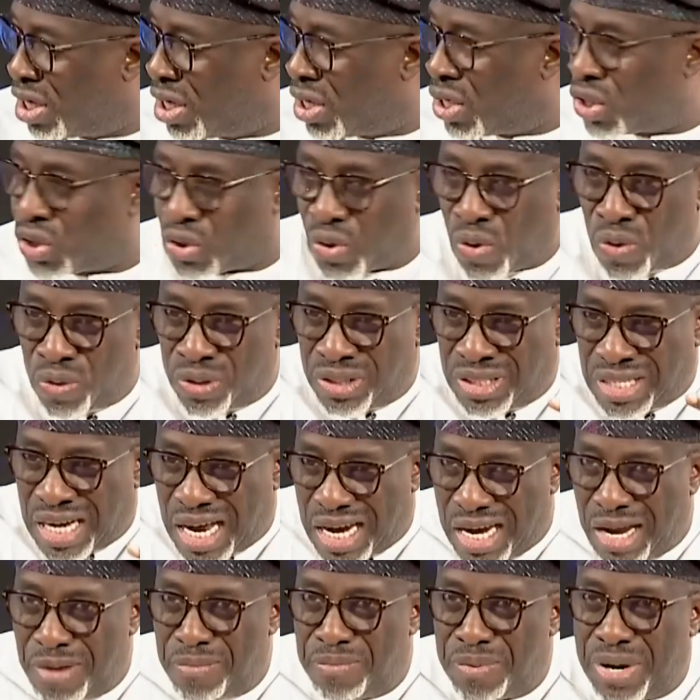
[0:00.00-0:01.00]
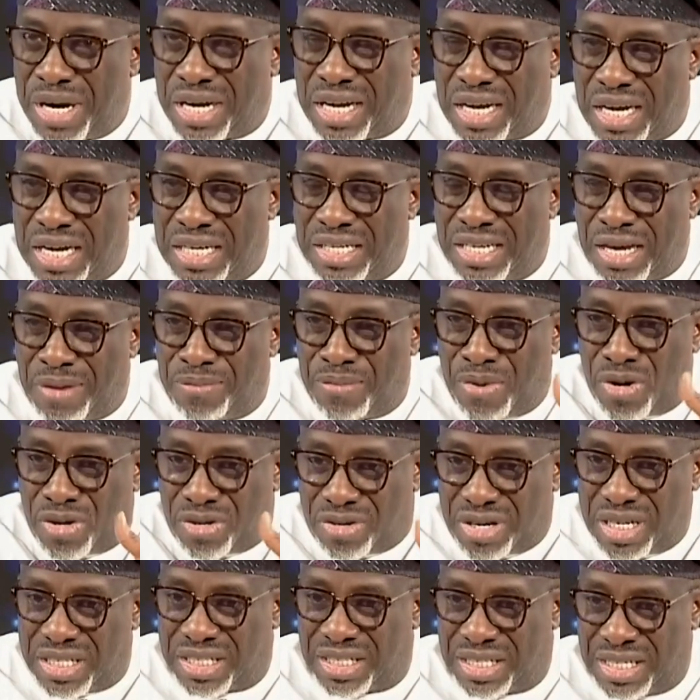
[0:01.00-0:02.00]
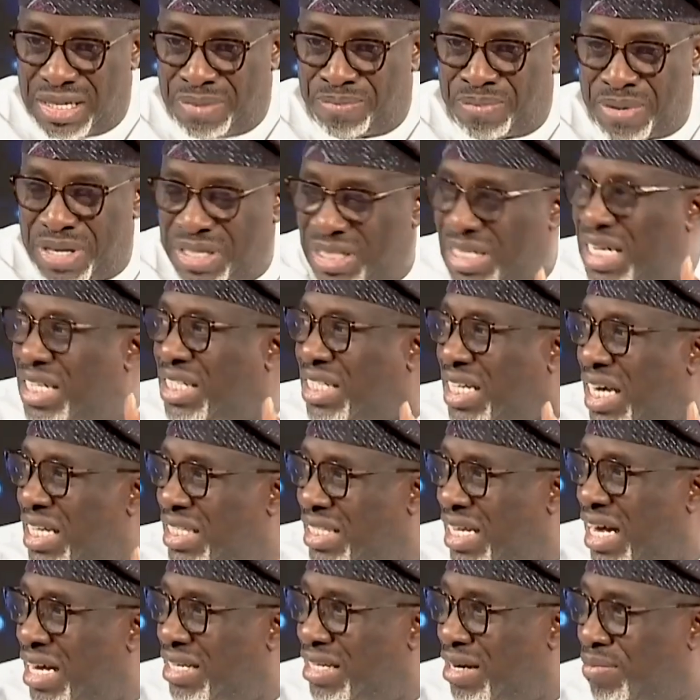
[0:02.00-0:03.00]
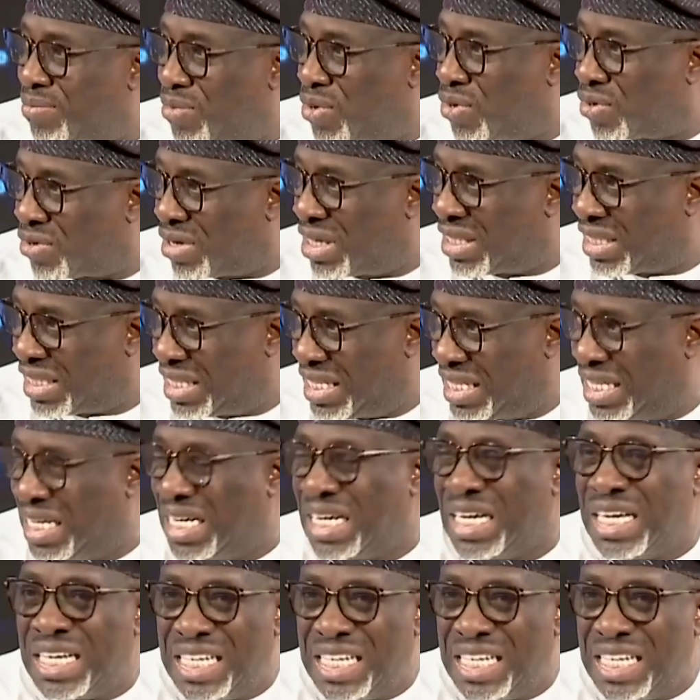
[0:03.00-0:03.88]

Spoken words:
So deliberately, democracy, presidential-style democracy,